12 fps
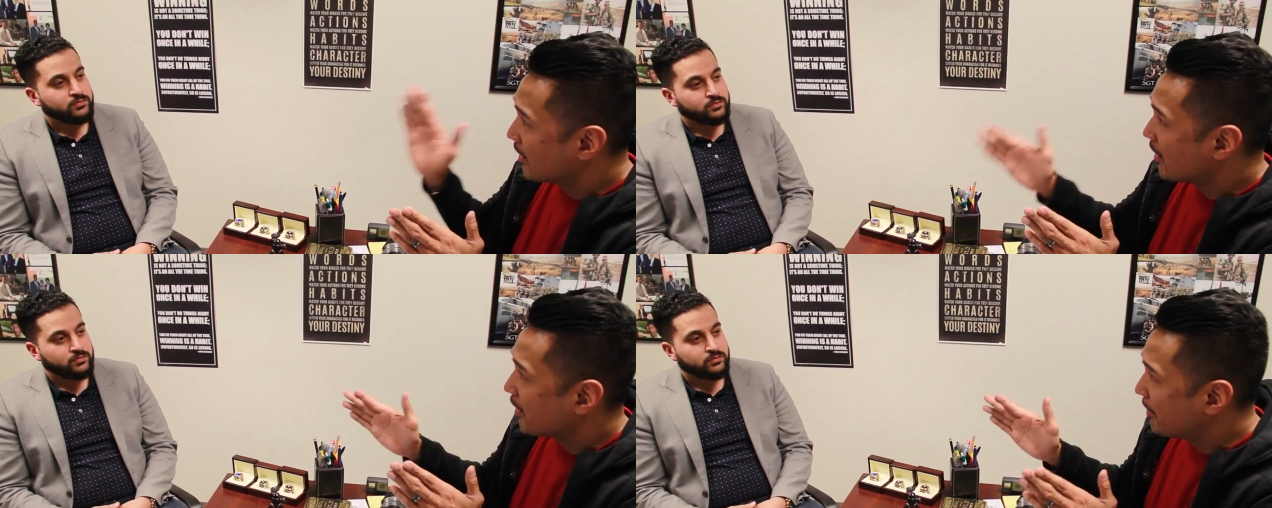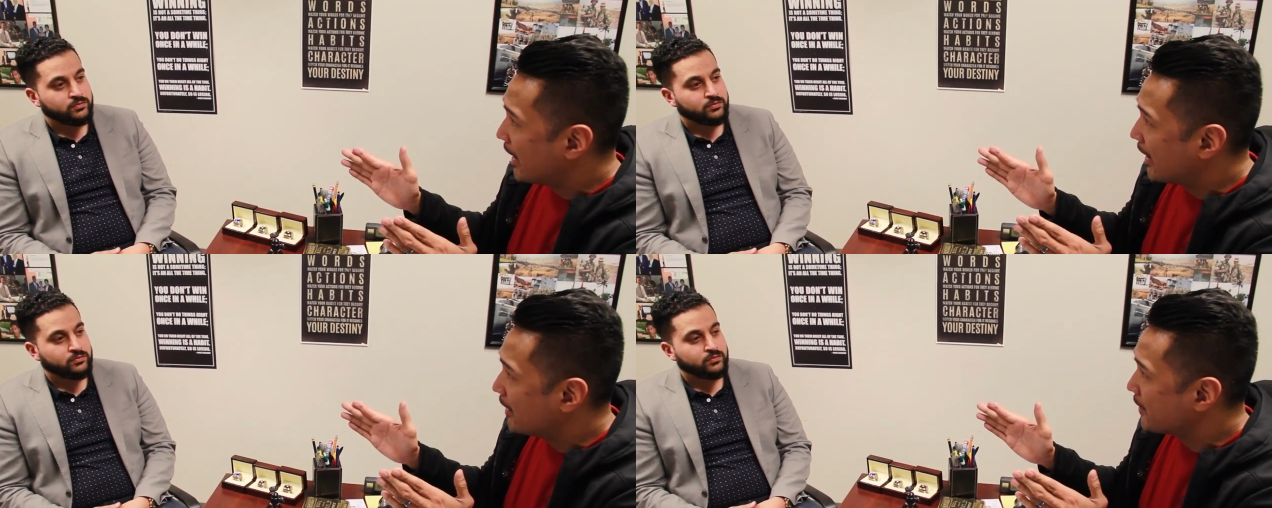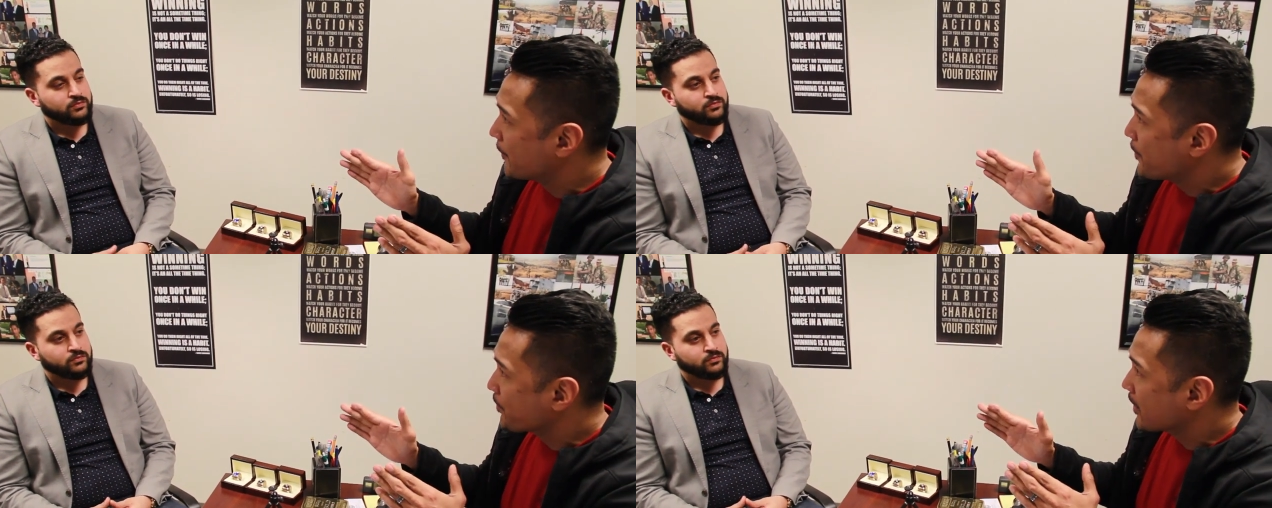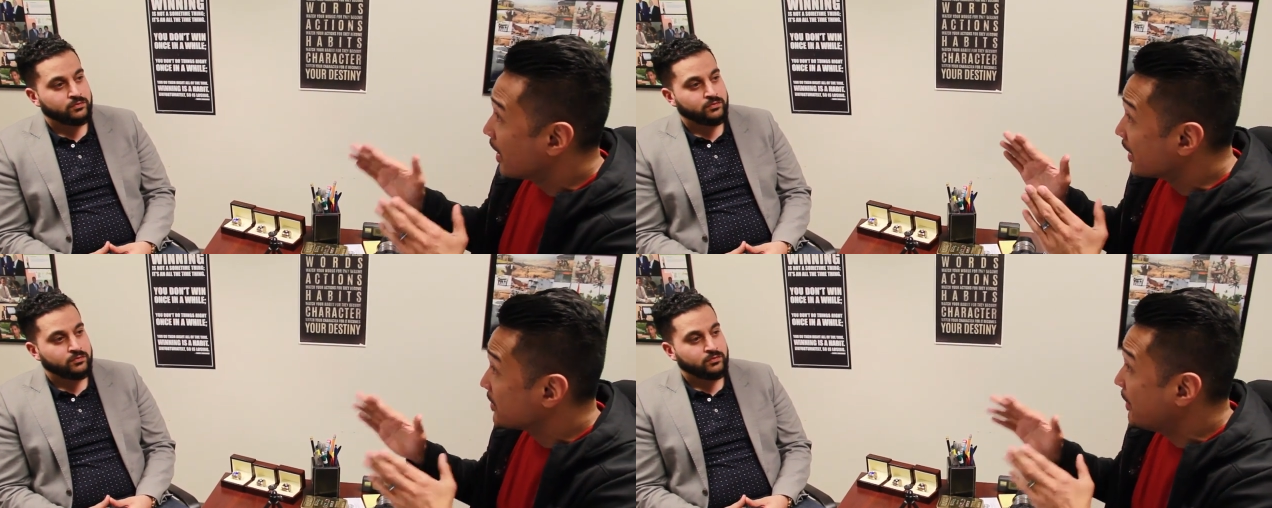Speaker 1: talk about
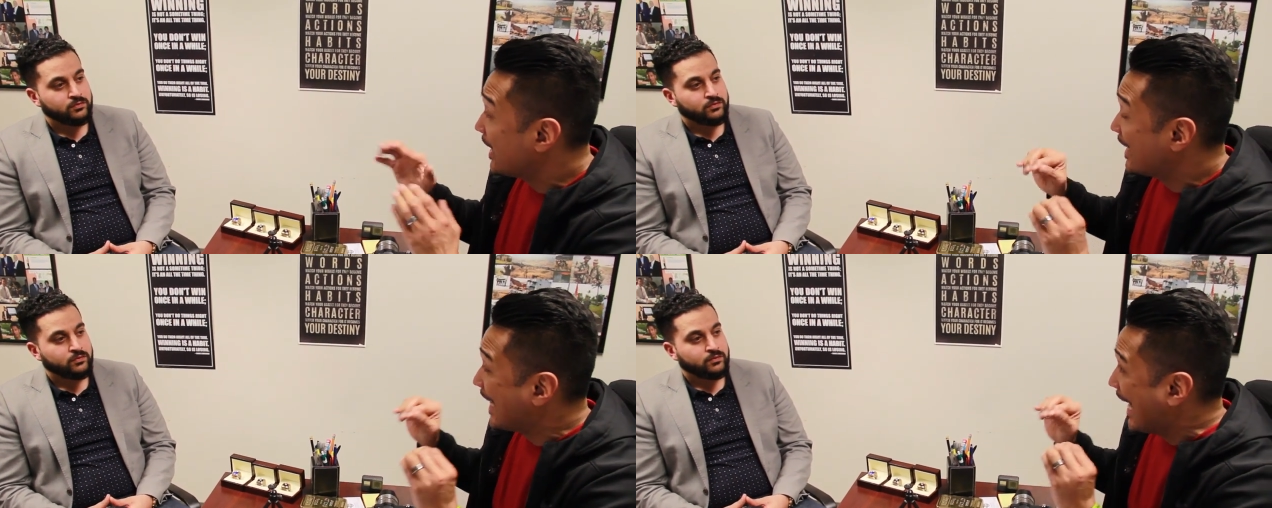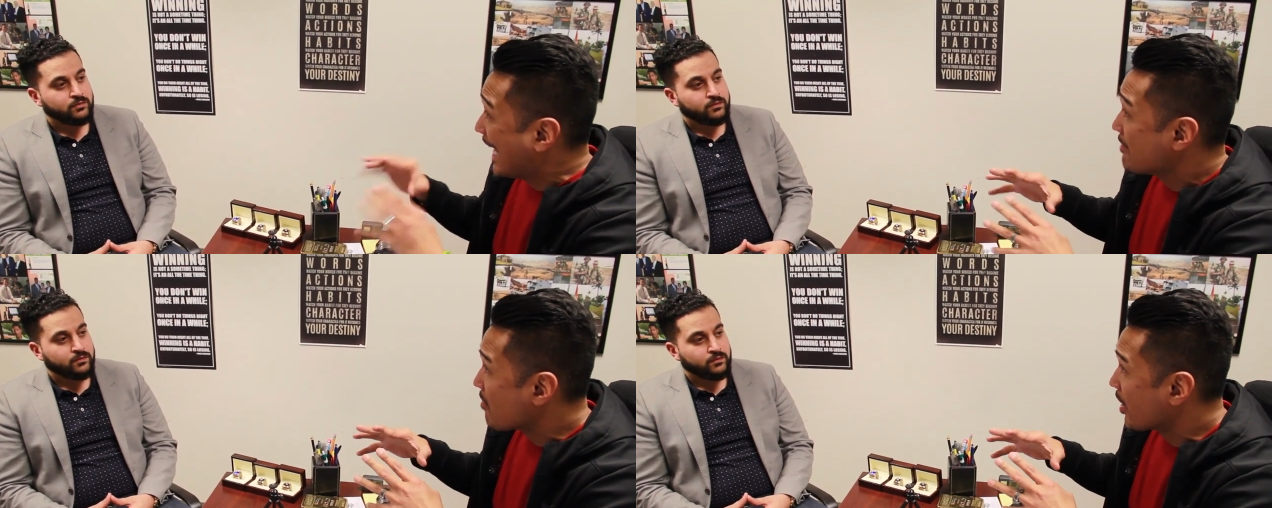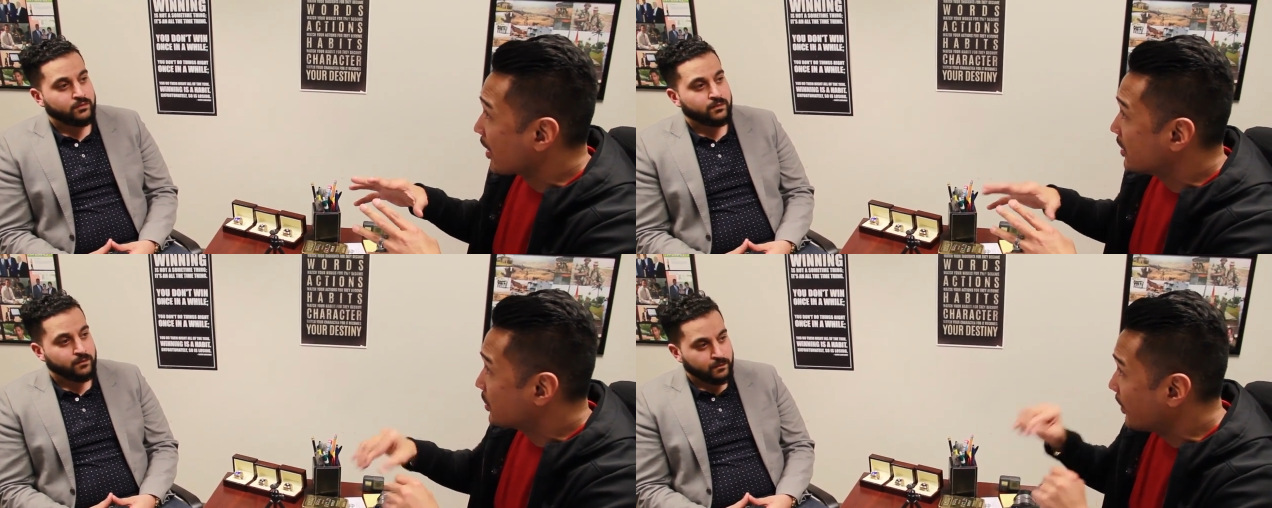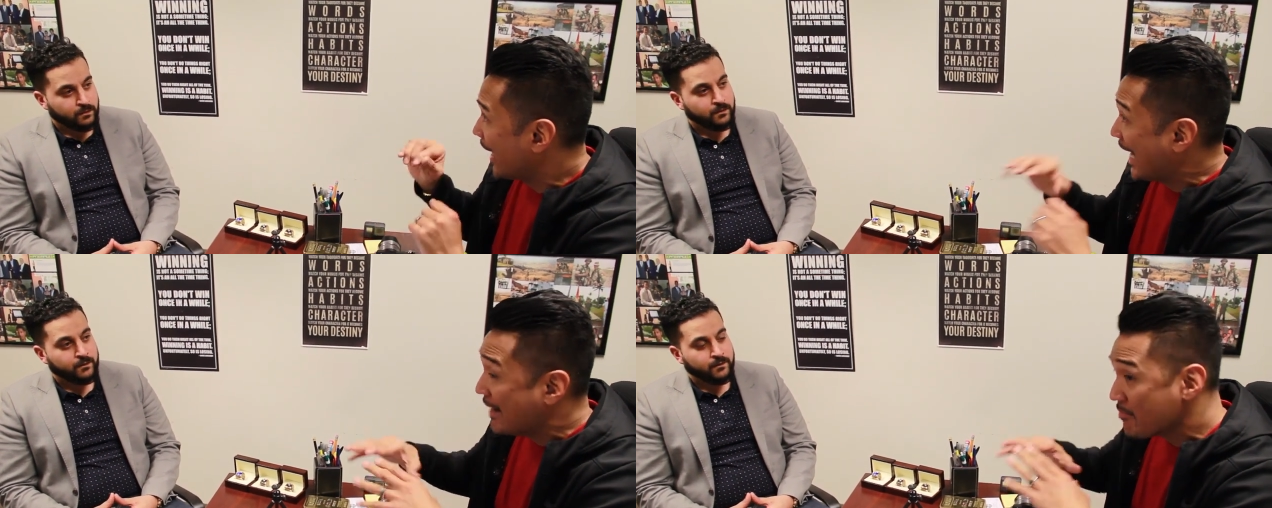us being in the A market.
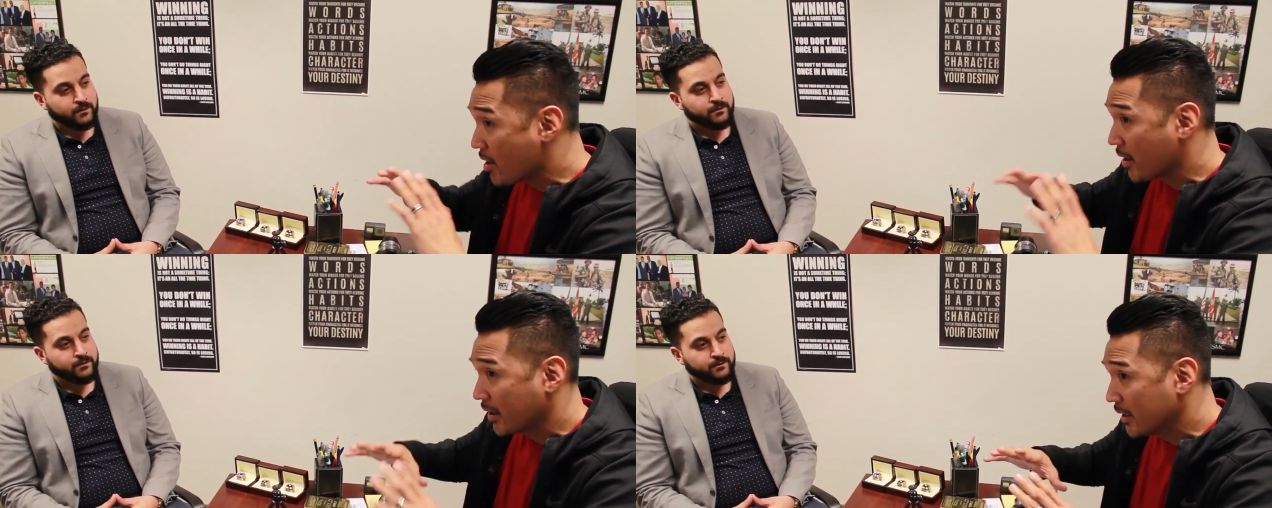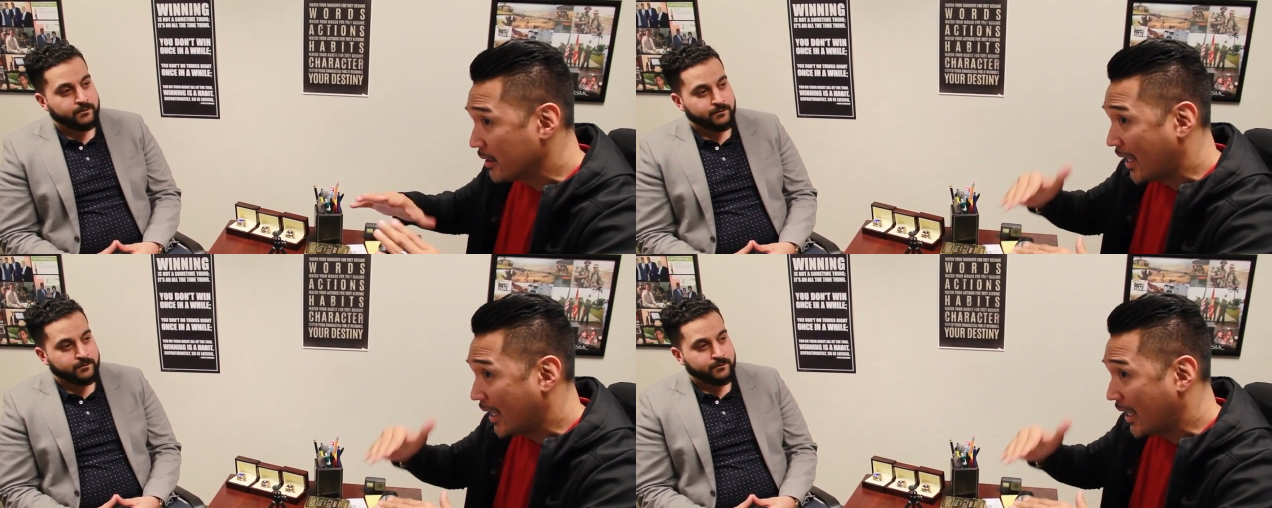So A market,